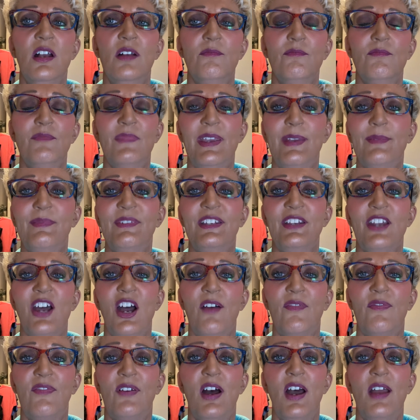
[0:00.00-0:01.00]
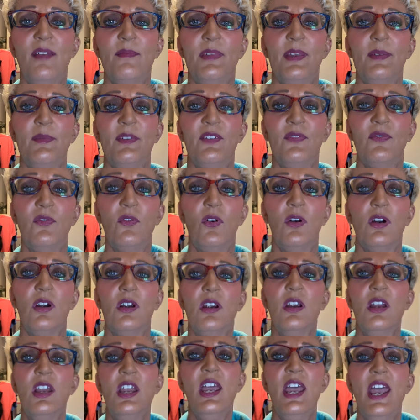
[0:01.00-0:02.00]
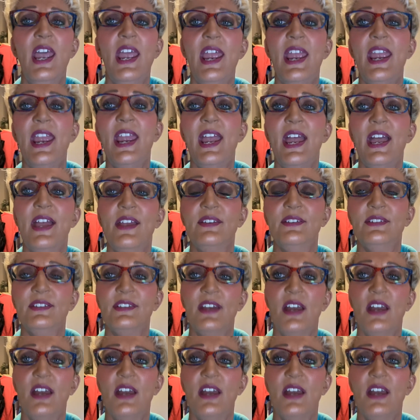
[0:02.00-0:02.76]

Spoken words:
Maybe not 5, maybe 4. And